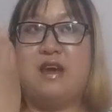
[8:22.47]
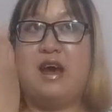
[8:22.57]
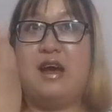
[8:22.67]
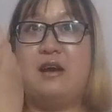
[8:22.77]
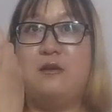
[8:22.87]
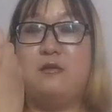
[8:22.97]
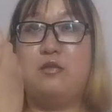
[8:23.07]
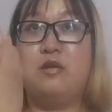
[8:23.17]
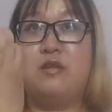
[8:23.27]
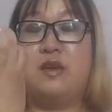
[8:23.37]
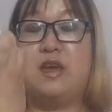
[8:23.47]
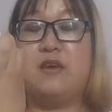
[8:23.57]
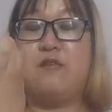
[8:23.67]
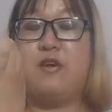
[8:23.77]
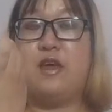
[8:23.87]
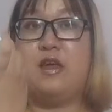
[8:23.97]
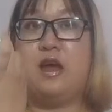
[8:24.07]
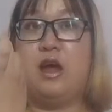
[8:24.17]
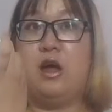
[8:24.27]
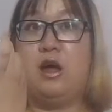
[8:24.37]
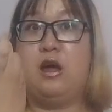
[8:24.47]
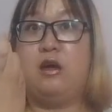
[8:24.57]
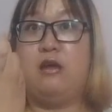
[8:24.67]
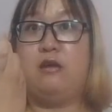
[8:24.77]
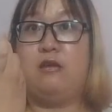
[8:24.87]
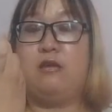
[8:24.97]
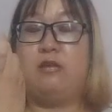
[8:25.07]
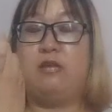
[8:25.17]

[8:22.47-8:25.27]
I would give it a